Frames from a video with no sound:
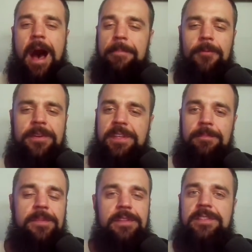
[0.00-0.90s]
There were
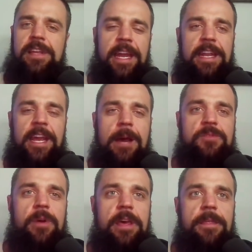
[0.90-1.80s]
some slight
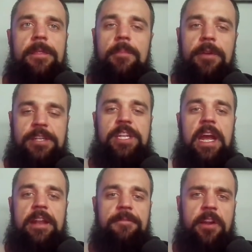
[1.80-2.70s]
hiccups with the bridging
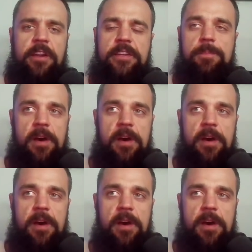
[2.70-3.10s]
at first,